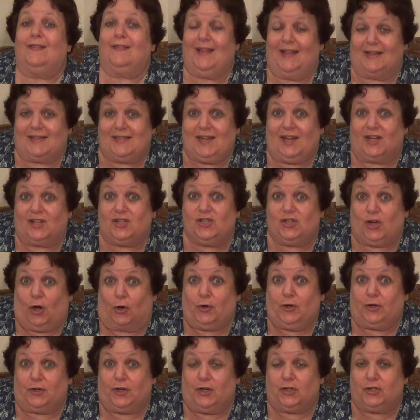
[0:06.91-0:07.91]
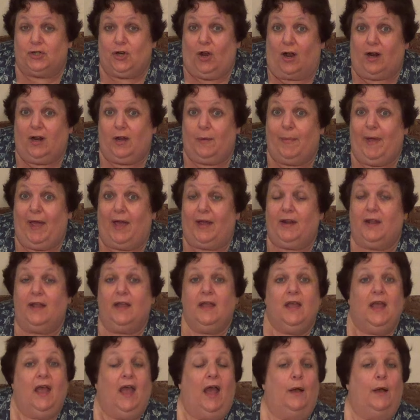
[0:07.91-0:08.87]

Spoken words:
Let's get started and talk about it.